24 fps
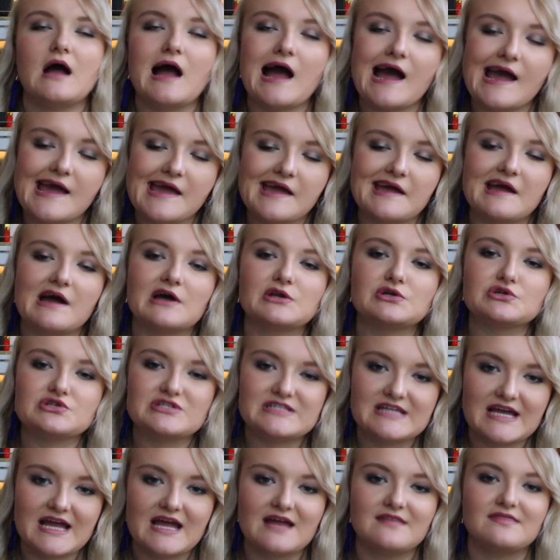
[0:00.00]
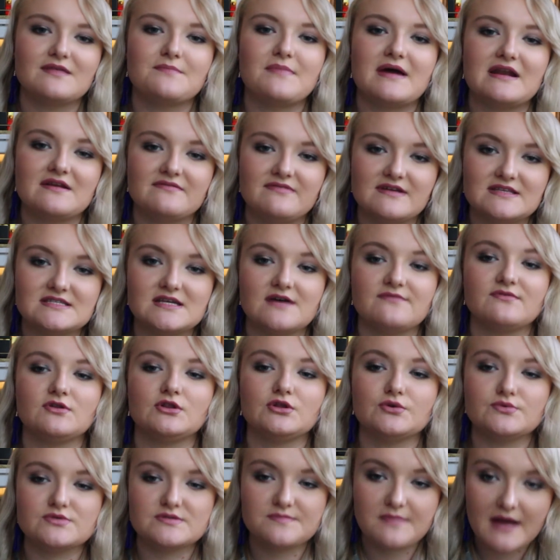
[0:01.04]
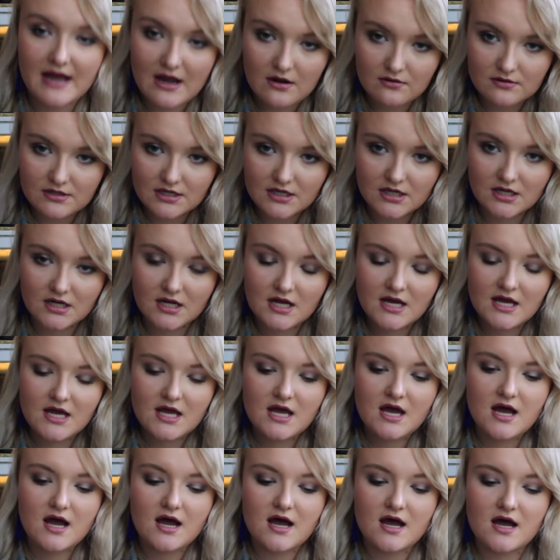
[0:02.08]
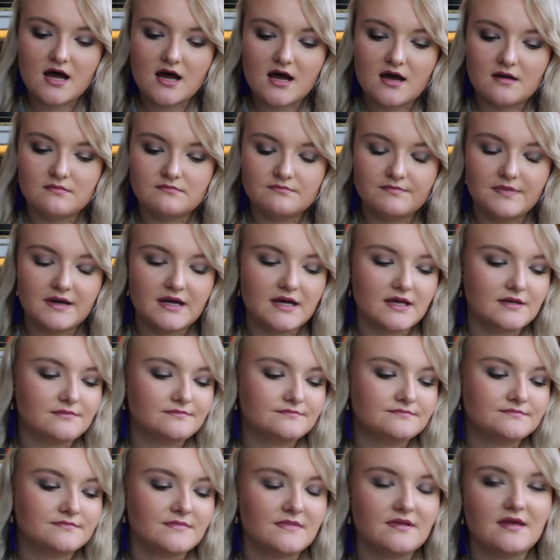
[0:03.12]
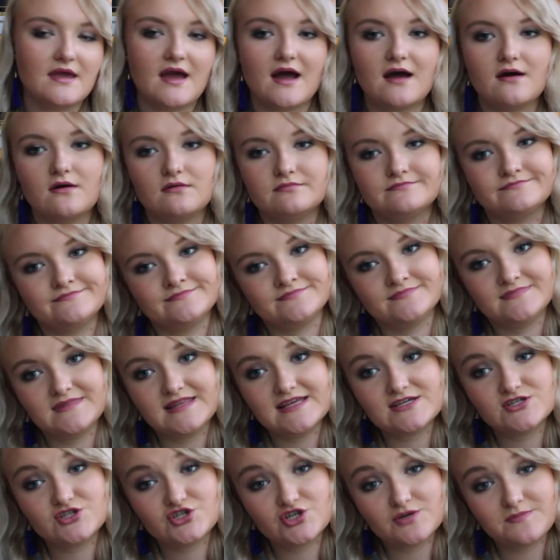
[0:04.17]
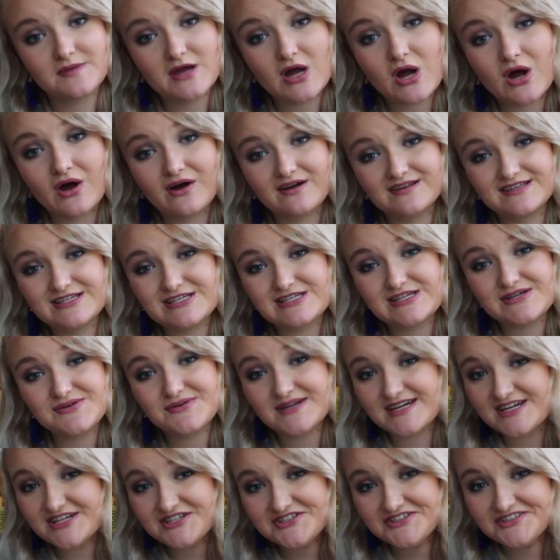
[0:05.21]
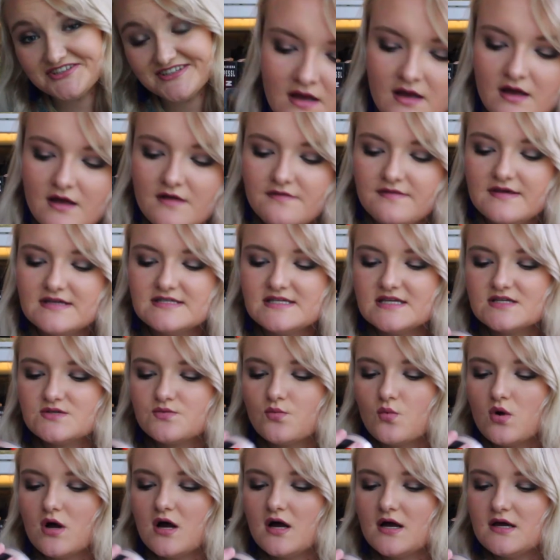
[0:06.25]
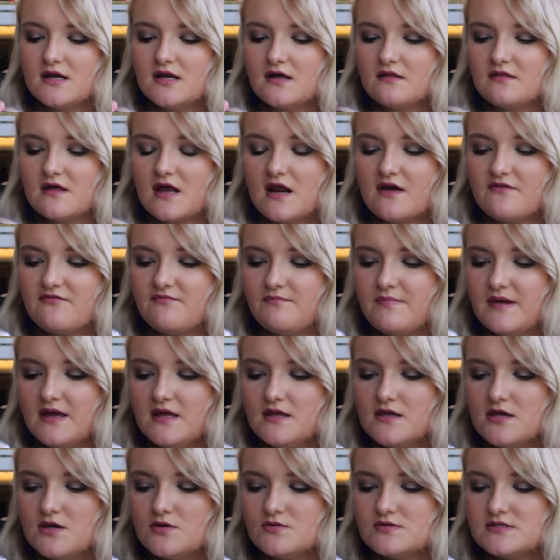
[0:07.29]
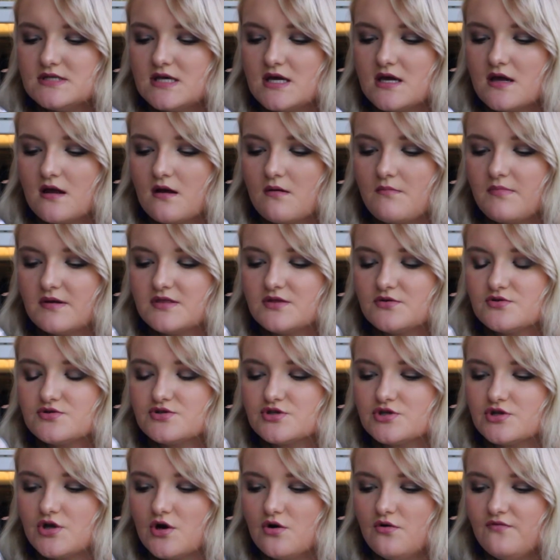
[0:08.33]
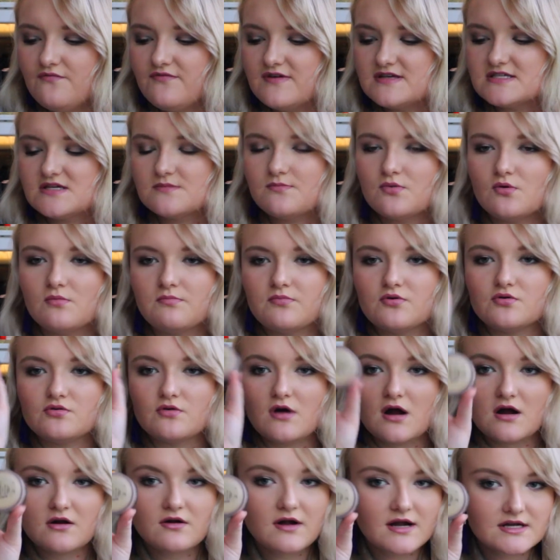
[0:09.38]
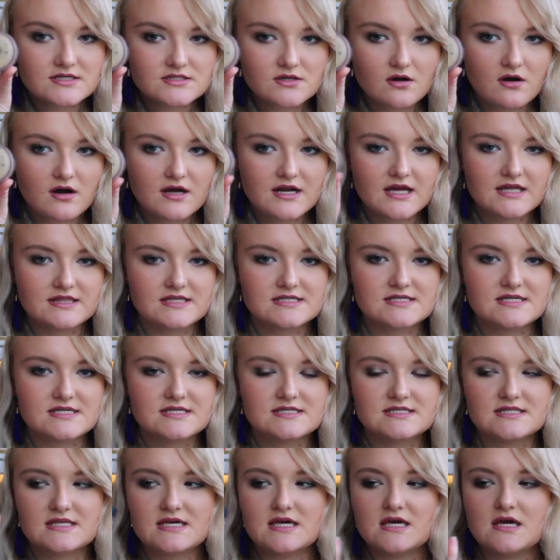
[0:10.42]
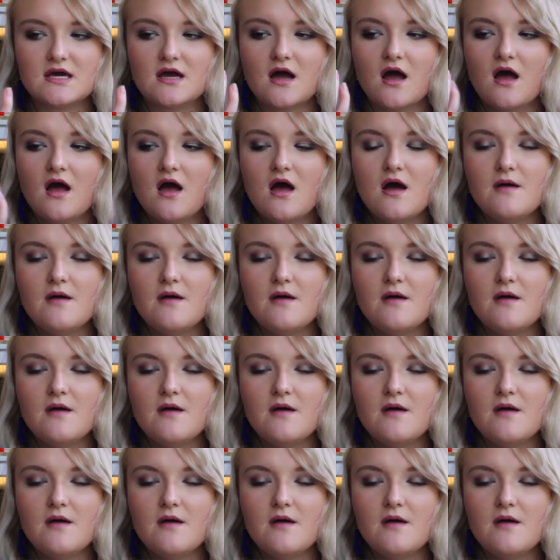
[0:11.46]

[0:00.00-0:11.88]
I understand the benefits of a loose powder. But yeah, this should be gone soonish. This is one that I've been using, but there's no visible progress on it. This is the